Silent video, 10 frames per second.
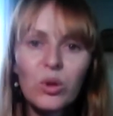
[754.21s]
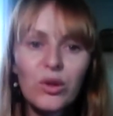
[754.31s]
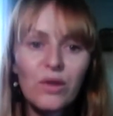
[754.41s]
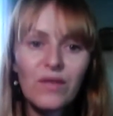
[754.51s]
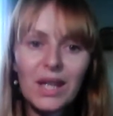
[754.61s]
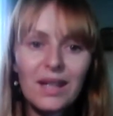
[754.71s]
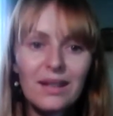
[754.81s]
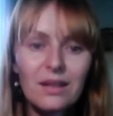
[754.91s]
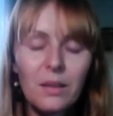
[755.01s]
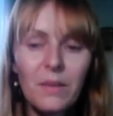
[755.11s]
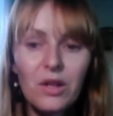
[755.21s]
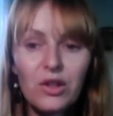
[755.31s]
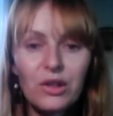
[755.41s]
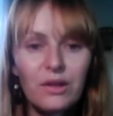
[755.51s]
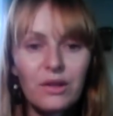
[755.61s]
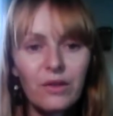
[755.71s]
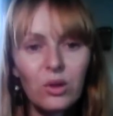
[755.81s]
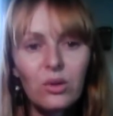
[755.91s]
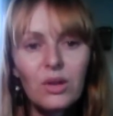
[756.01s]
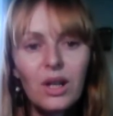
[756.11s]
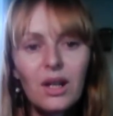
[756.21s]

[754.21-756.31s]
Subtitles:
to veganism than just the food.